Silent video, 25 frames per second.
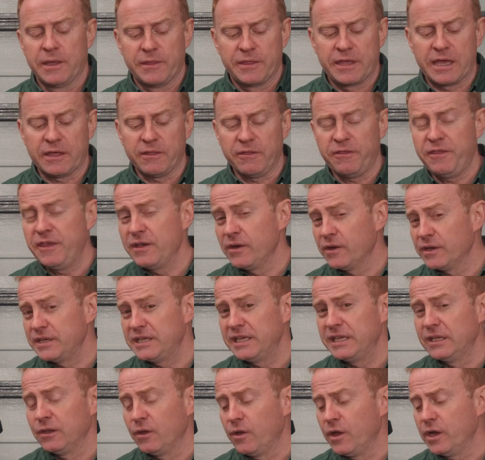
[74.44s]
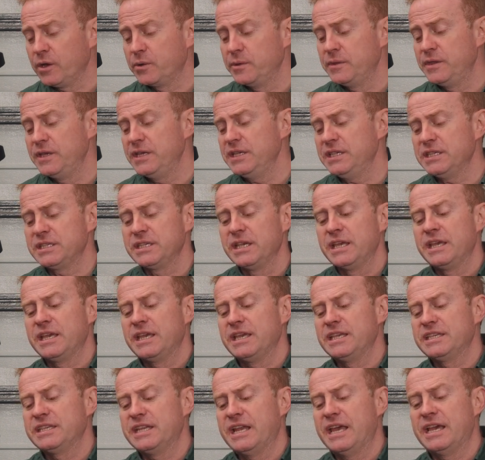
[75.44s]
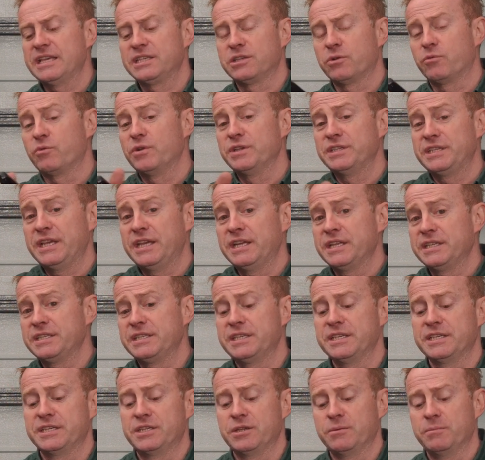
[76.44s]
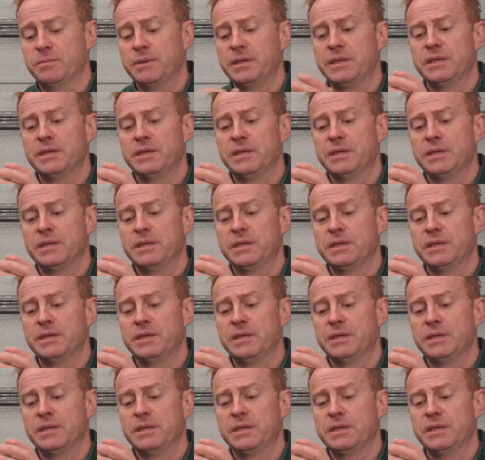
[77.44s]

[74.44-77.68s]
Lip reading: The other thing I didn't like with this is it has a Rosetta system.